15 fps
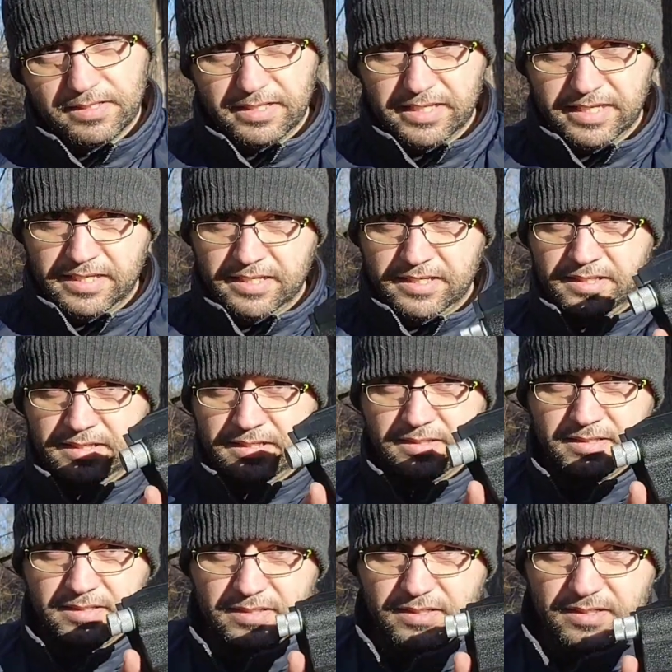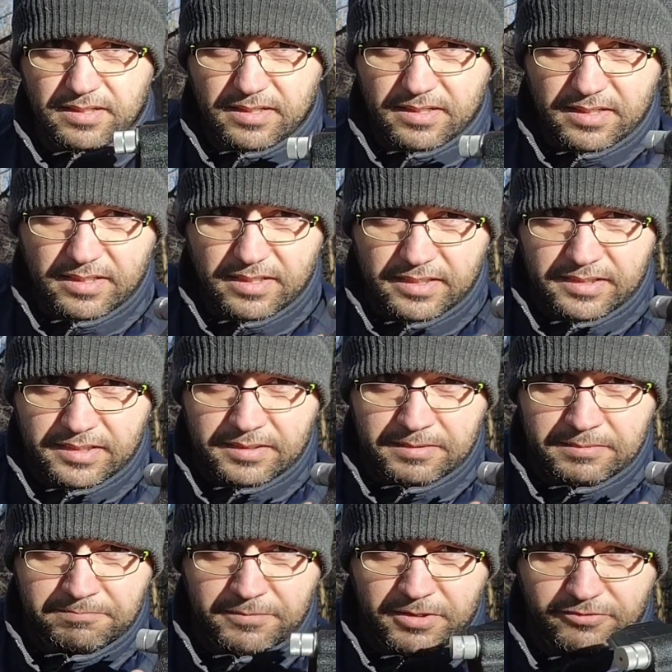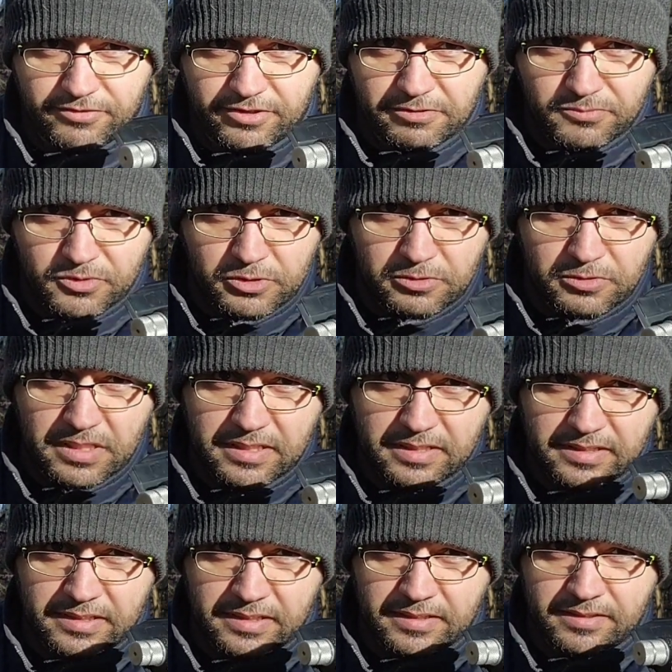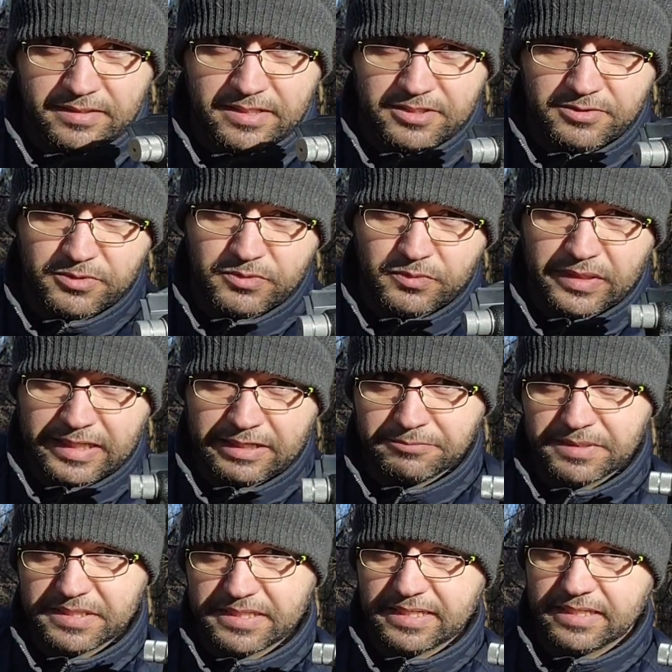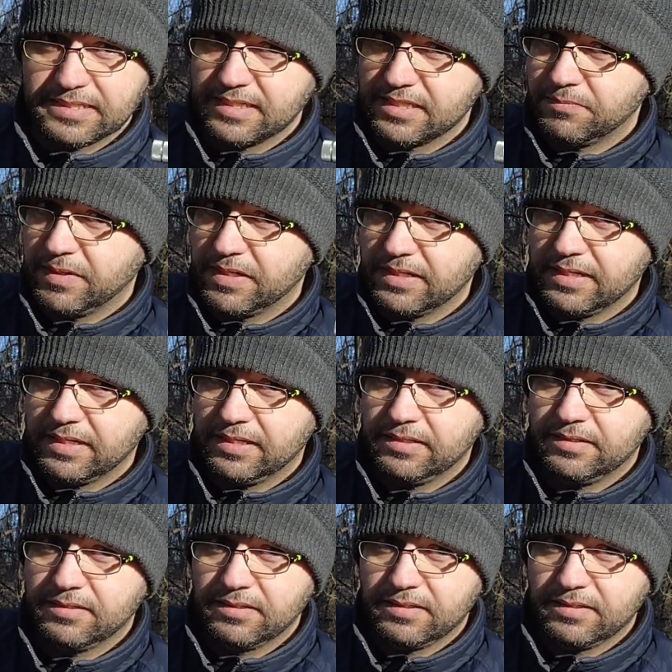a film roll. These ones will allow me to take 6 by 9